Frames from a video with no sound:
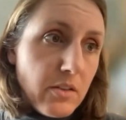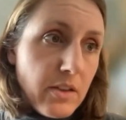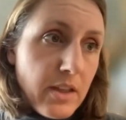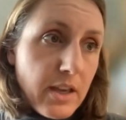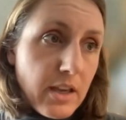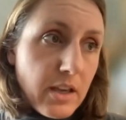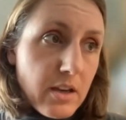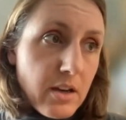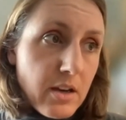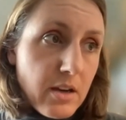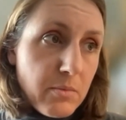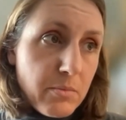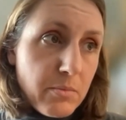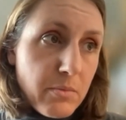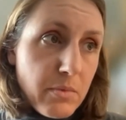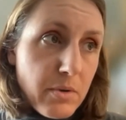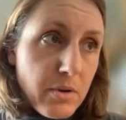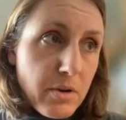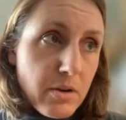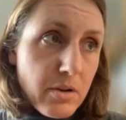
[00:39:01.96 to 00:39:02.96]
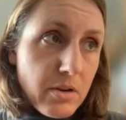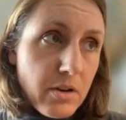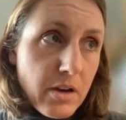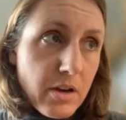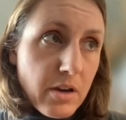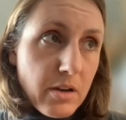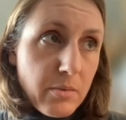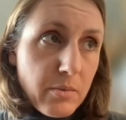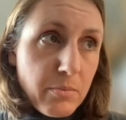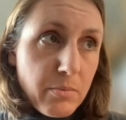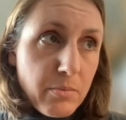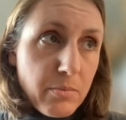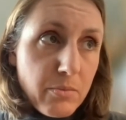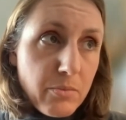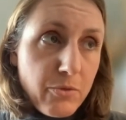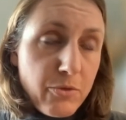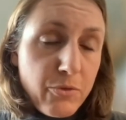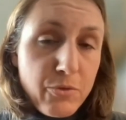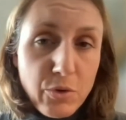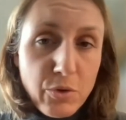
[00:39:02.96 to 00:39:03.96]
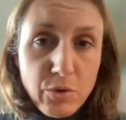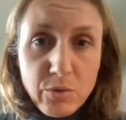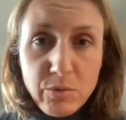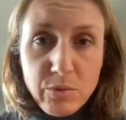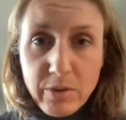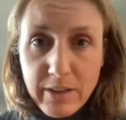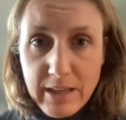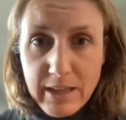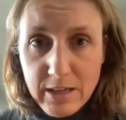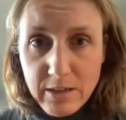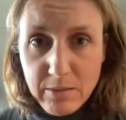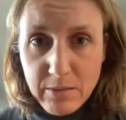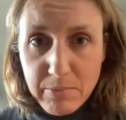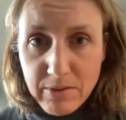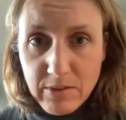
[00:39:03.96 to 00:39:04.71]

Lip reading: like a food related